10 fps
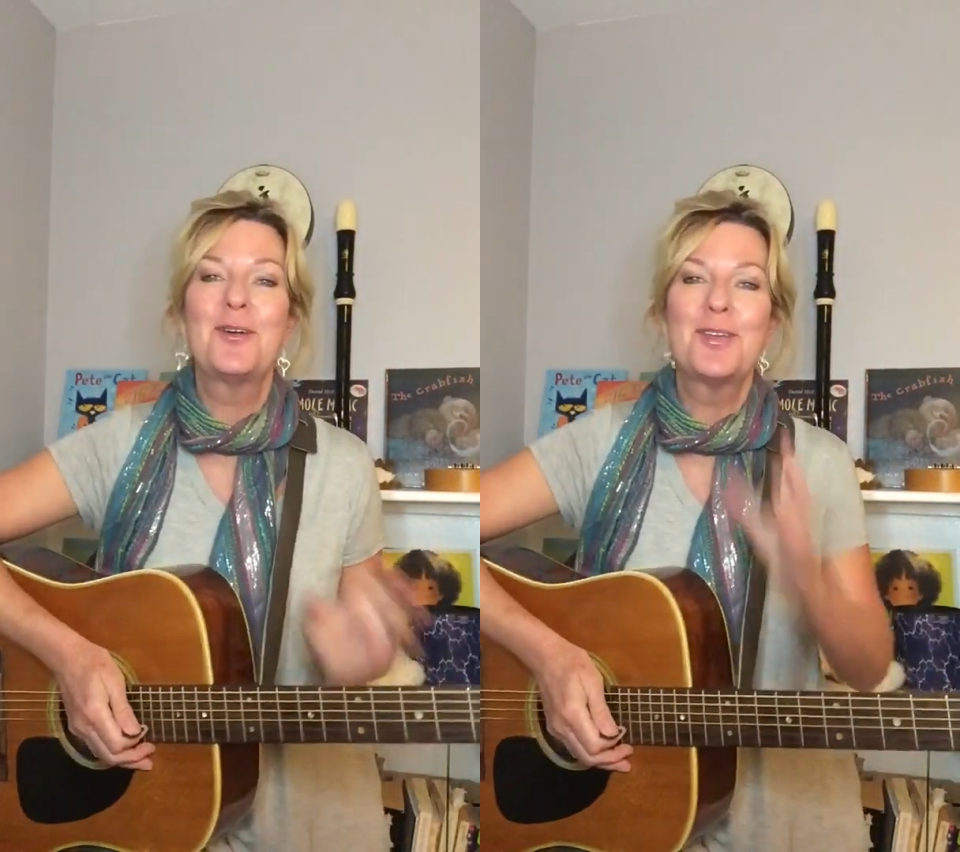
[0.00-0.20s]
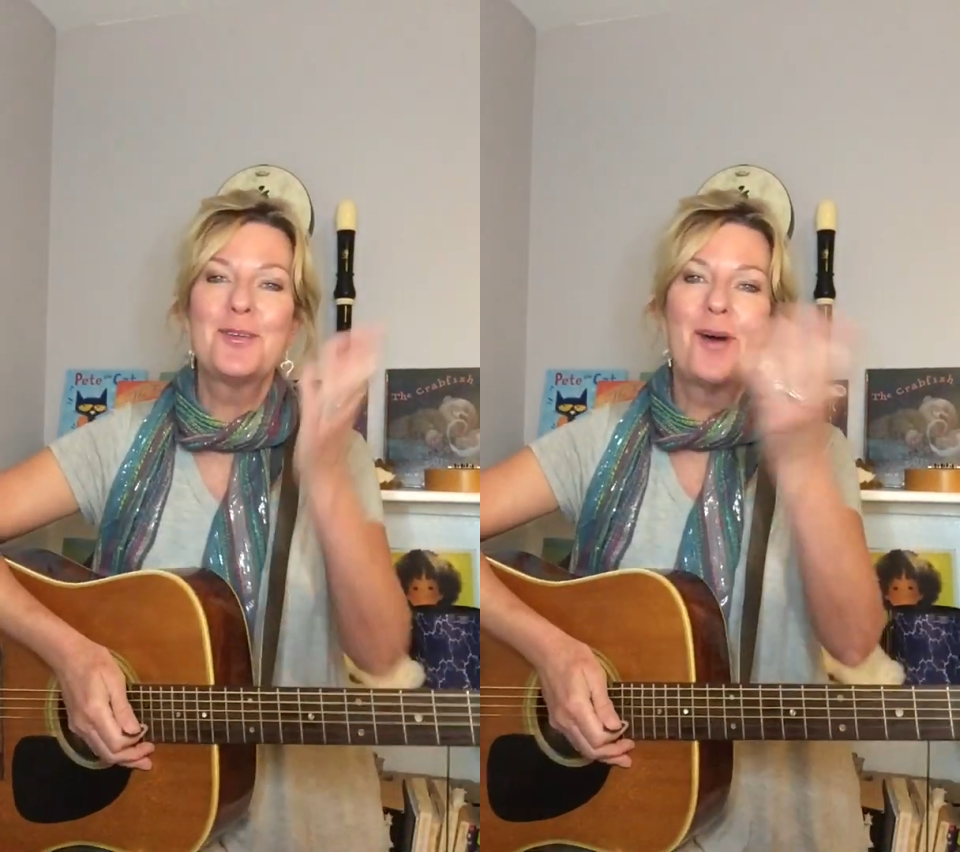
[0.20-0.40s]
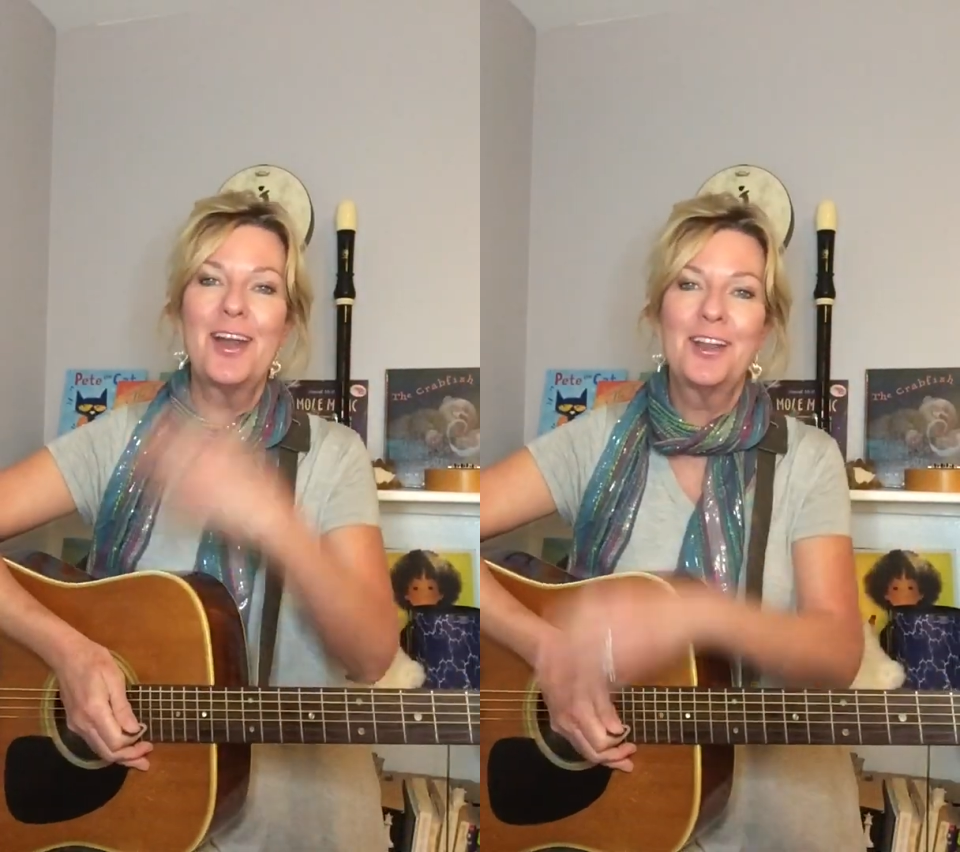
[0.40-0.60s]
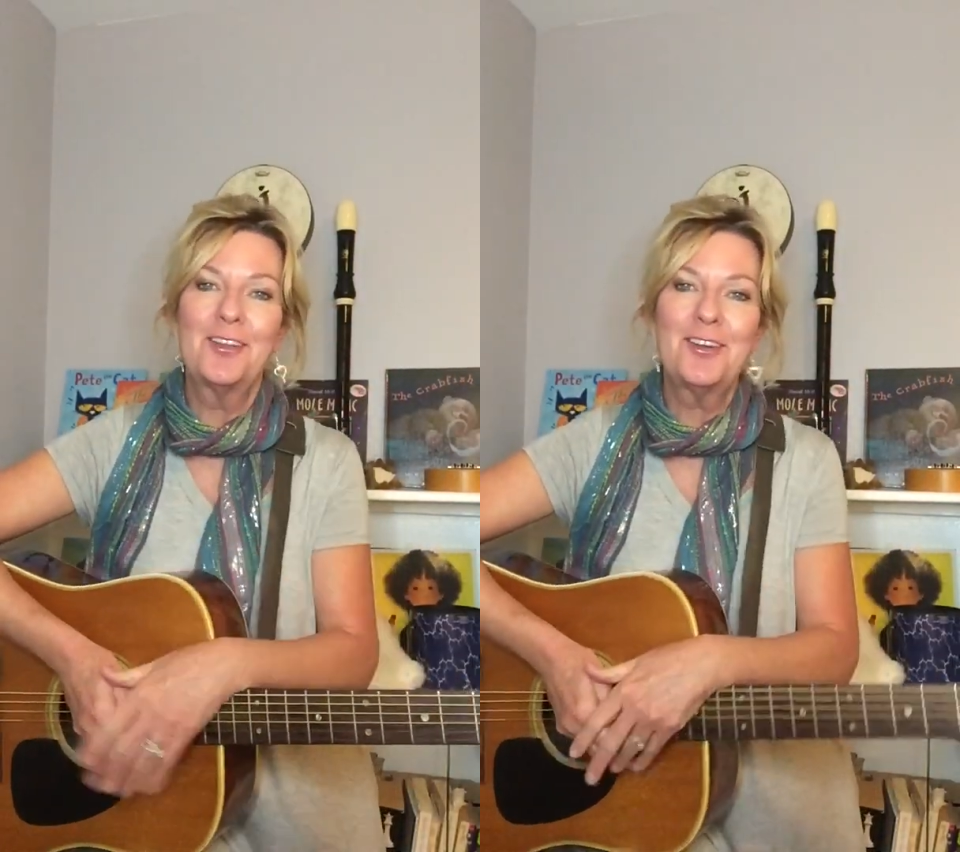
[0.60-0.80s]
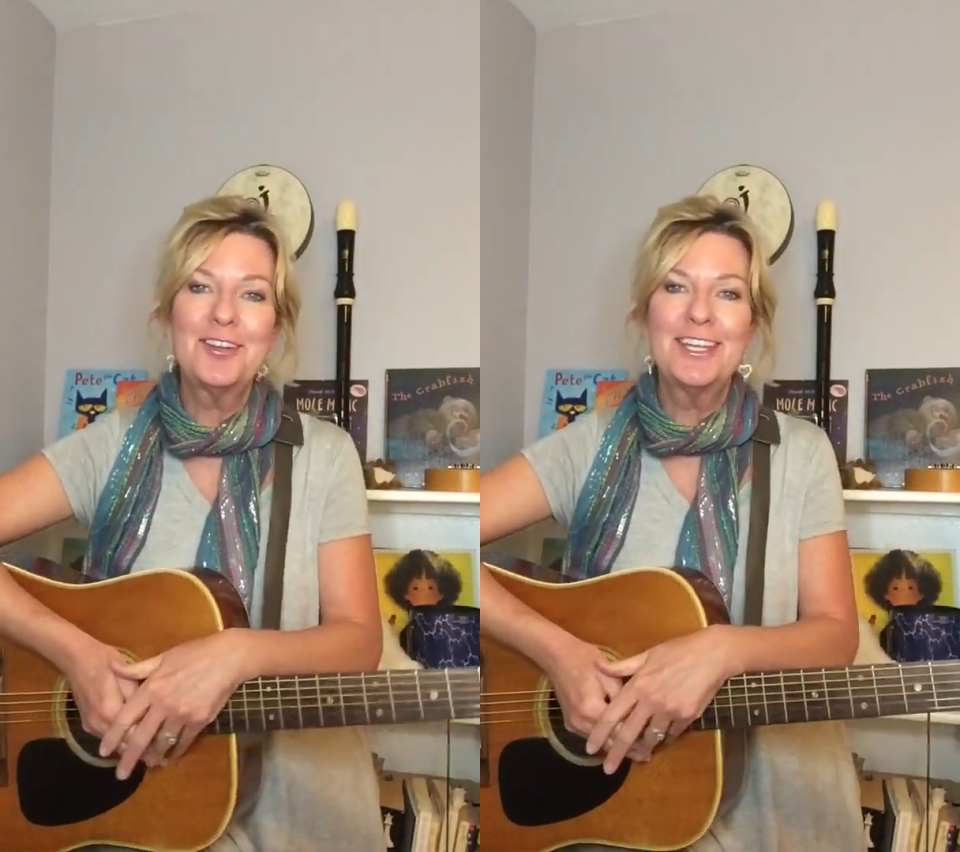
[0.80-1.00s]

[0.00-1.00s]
you want to learn